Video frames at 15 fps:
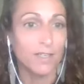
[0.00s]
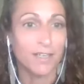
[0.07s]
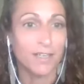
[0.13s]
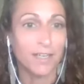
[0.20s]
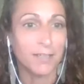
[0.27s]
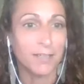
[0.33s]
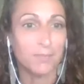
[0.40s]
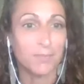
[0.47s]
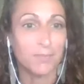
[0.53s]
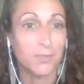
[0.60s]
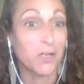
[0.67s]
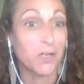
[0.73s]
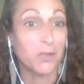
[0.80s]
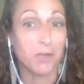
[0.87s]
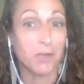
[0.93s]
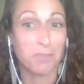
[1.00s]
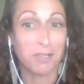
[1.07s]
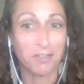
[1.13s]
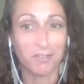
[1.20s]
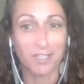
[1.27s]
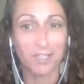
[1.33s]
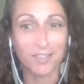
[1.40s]
a
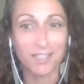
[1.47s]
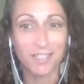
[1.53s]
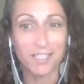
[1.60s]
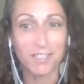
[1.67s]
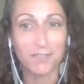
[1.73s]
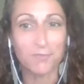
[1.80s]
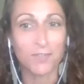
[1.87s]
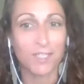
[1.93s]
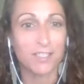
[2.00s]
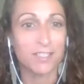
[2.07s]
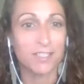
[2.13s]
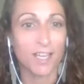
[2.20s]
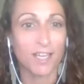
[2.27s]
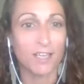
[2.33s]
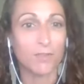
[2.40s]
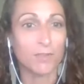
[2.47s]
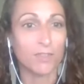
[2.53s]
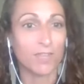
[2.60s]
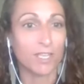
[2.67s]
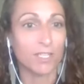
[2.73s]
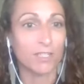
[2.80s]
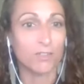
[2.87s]
period leave, a day
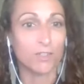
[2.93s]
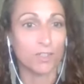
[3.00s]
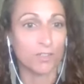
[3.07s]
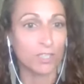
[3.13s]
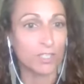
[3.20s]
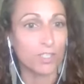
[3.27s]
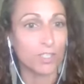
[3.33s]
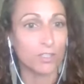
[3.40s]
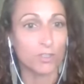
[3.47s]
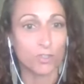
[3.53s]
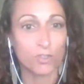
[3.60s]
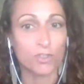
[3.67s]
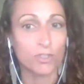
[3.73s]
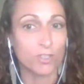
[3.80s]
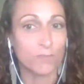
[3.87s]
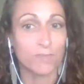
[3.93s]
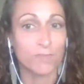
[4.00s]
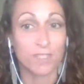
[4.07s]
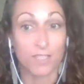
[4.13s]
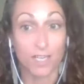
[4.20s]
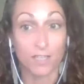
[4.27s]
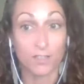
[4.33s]
where they can nourish and nurture
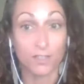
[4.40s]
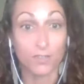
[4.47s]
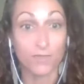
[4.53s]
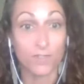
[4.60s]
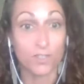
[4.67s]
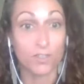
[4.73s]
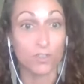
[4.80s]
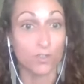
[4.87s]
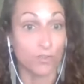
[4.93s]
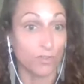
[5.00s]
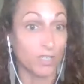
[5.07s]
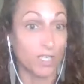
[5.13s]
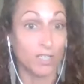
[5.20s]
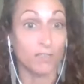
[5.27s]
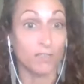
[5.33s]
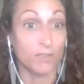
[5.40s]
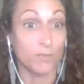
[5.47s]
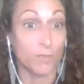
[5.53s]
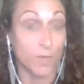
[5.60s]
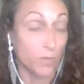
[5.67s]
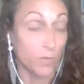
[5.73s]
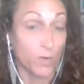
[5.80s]
themselves during
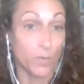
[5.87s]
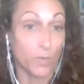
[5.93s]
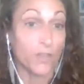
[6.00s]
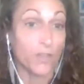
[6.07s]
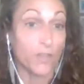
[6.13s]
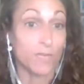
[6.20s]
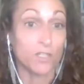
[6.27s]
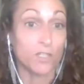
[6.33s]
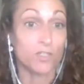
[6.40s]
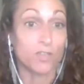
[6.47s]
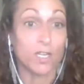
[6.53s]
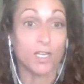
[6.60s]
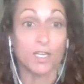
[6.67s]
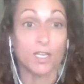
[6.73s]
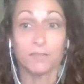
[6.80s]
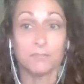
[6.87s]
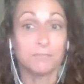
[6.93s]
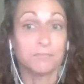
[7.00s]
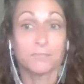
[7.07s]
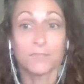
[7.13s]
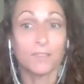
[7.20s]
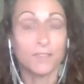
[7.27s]
while they're menstruating,
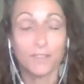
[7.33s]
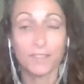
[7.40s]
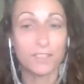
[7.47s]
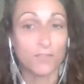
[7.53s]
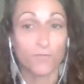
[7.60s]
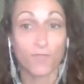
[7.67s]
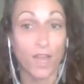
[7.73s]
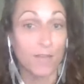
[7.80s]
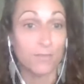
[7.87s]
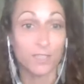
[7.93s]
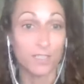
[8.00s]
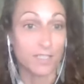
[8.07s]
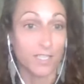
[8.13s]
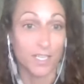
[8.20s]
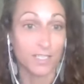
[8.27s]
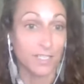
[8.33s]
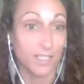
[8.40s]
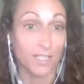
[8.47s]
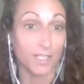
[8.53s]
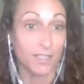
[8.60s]
it's a fabulous idea.